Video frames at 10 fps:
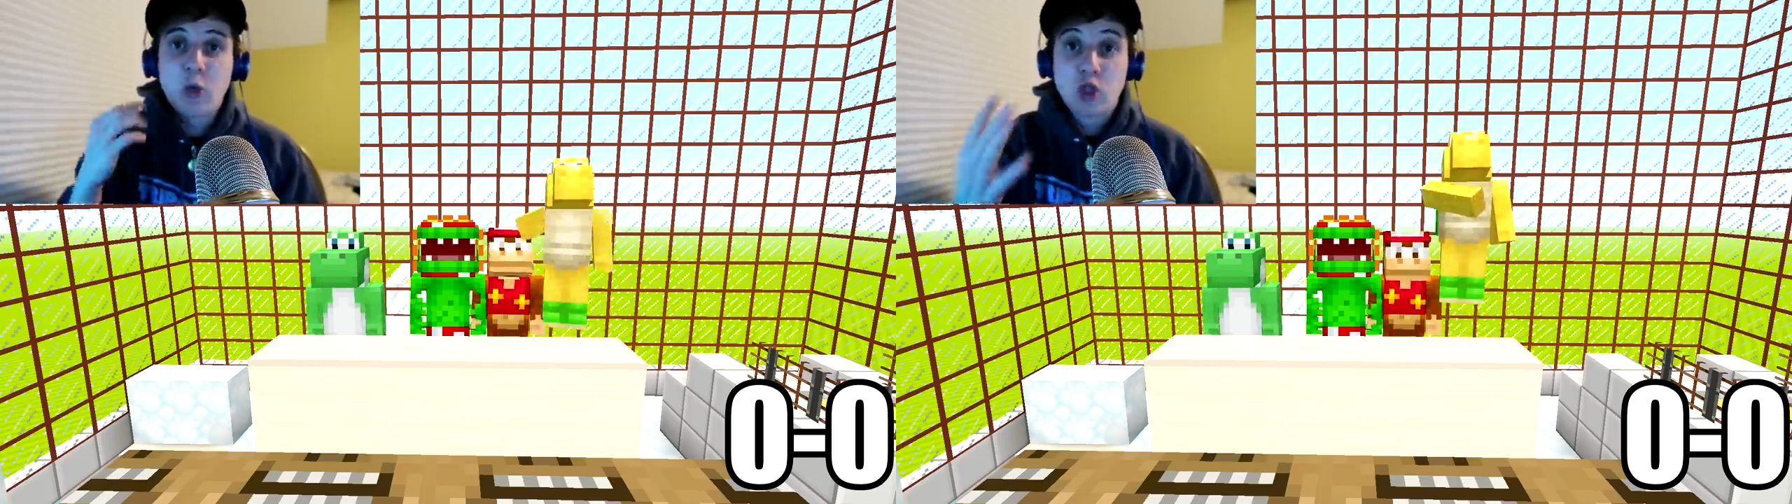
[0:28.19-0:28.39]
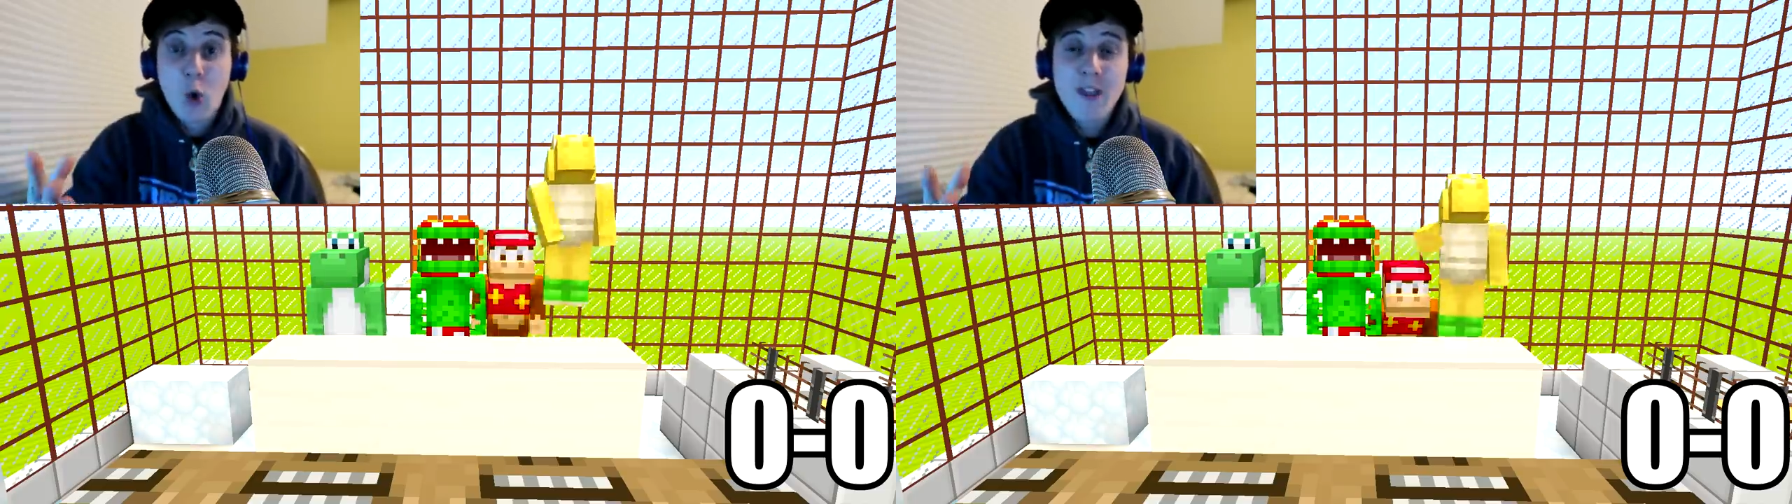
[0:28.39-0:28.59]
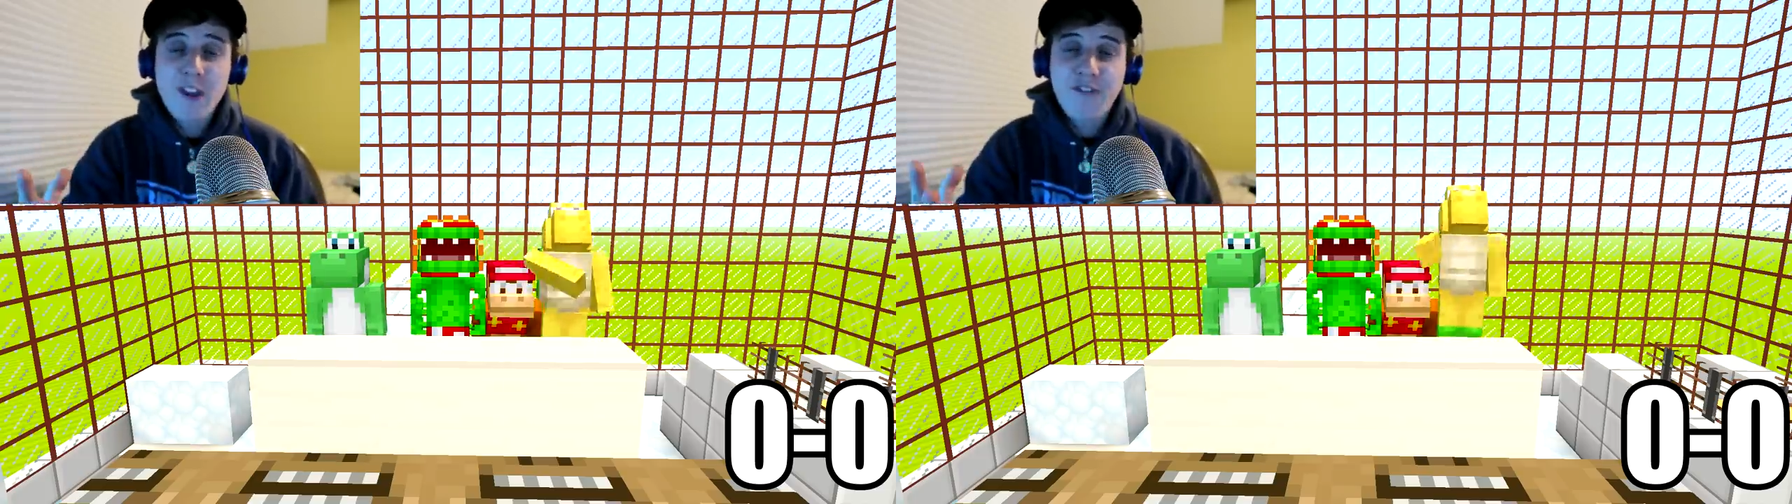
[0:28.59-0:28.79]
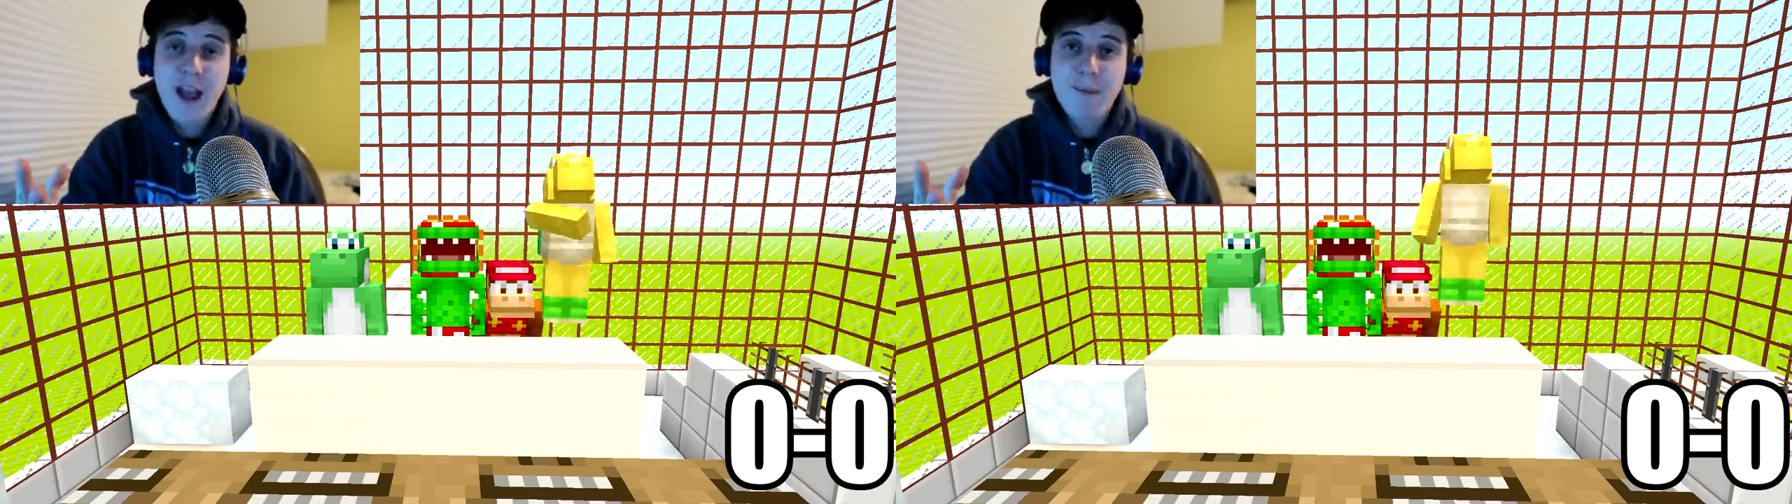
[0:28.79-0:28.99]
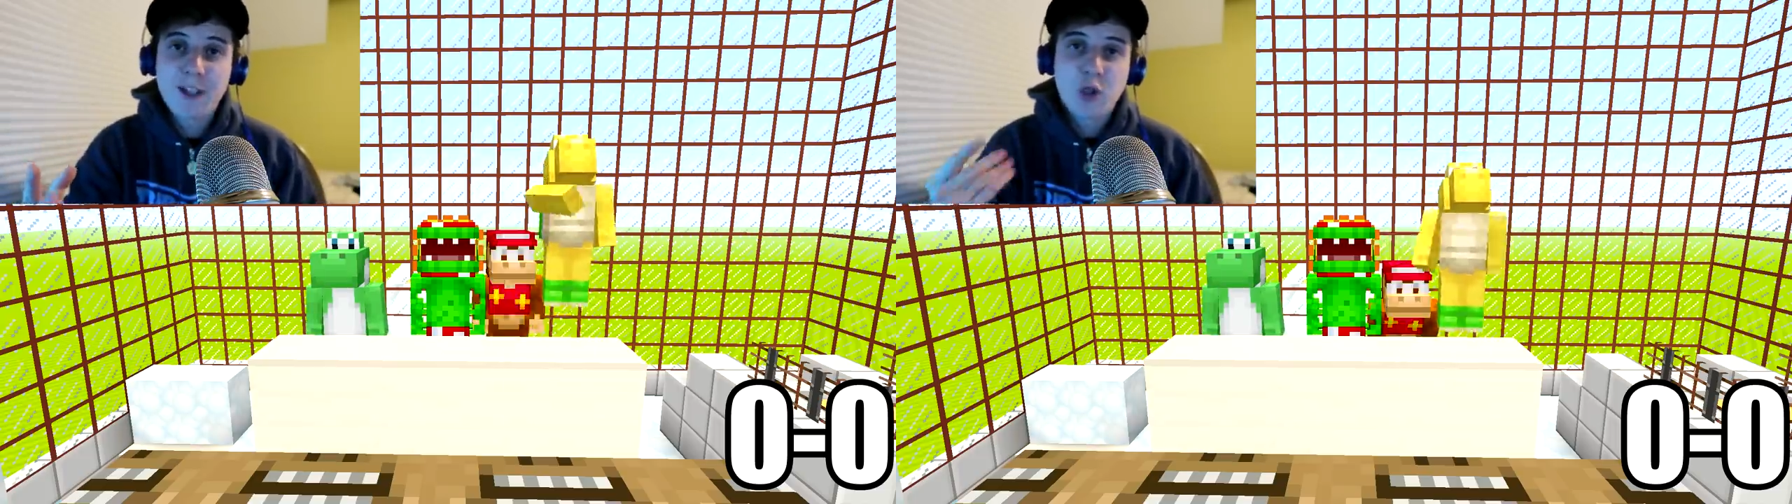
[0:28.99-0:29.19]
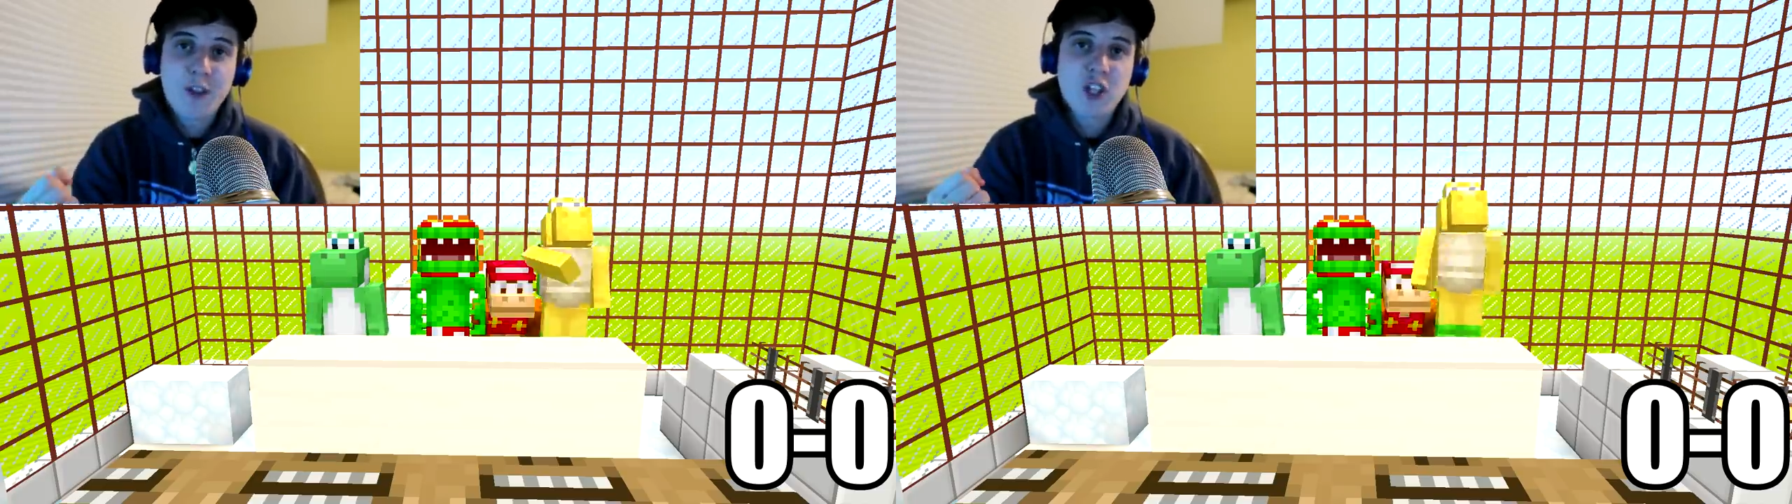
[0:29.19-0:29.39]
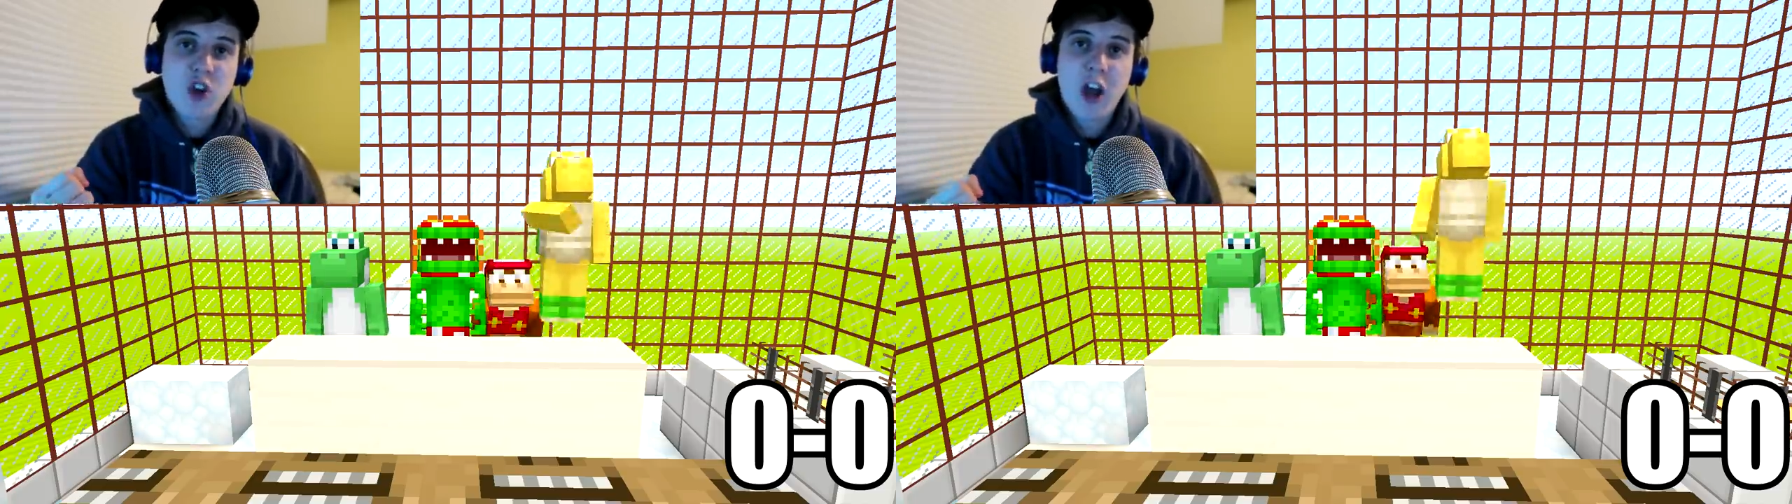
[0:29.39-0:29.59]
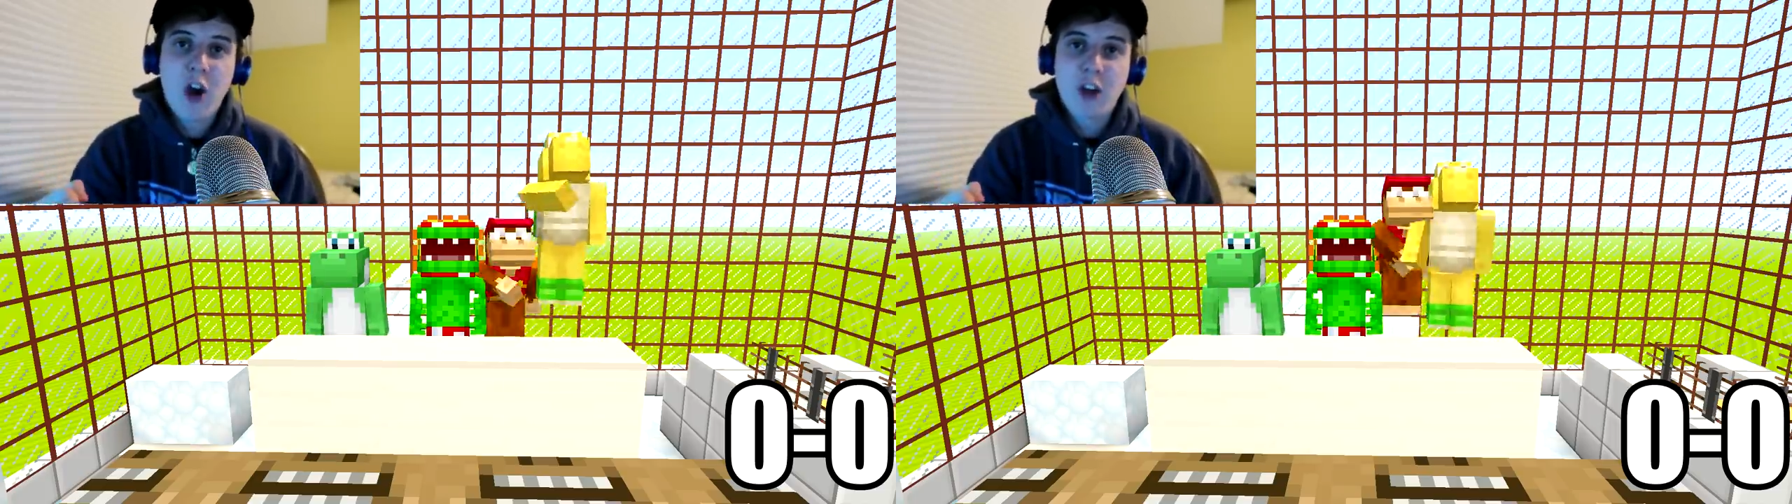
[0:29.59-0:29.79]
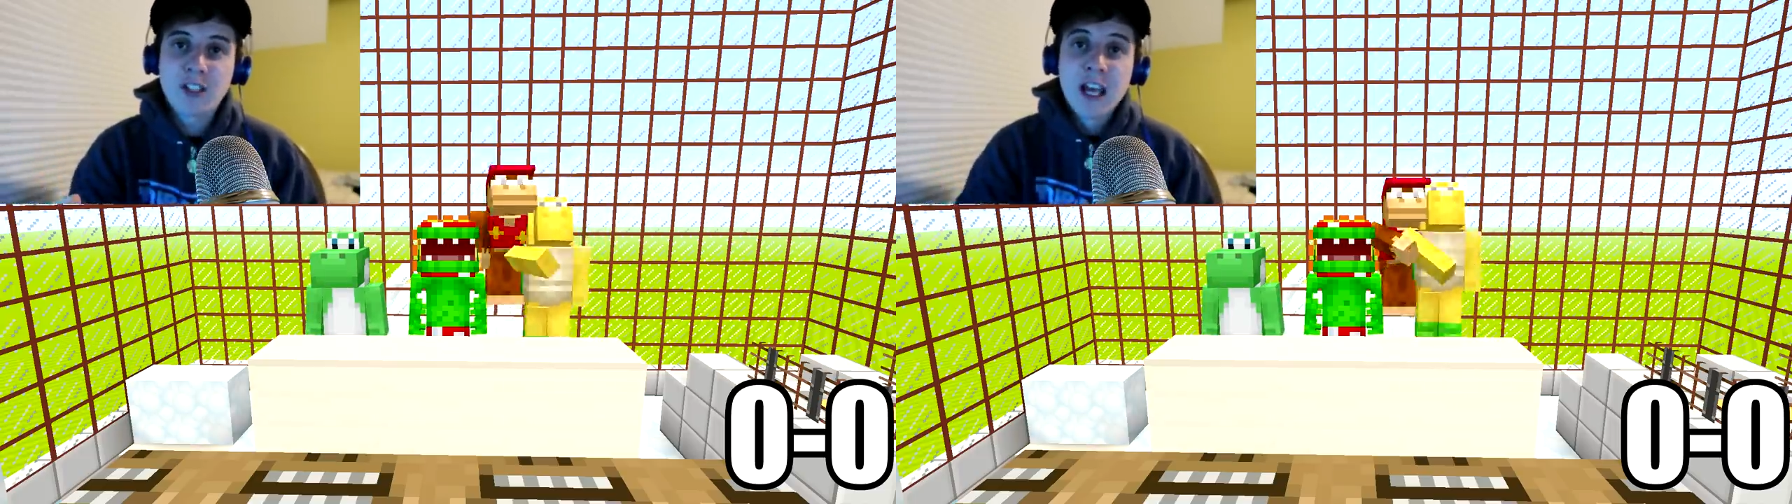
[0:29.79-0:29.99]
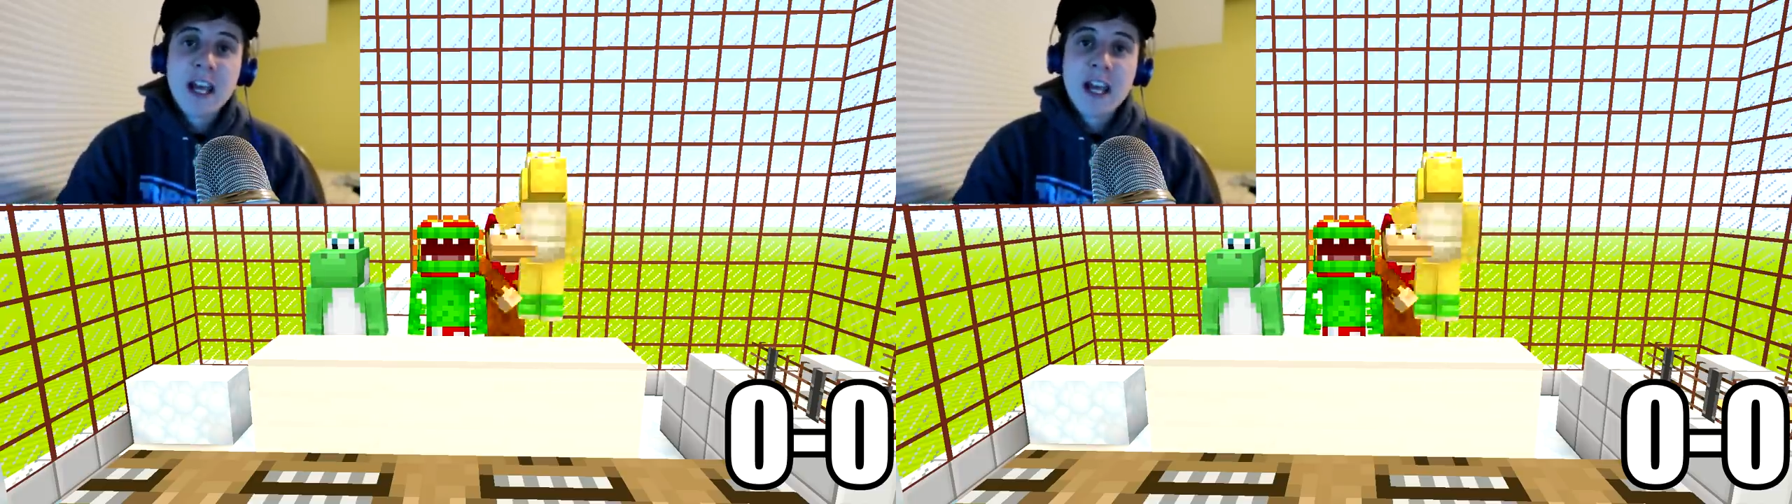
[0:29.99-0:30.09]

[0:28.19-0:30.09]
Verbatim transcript: Join the family, join the tryhards.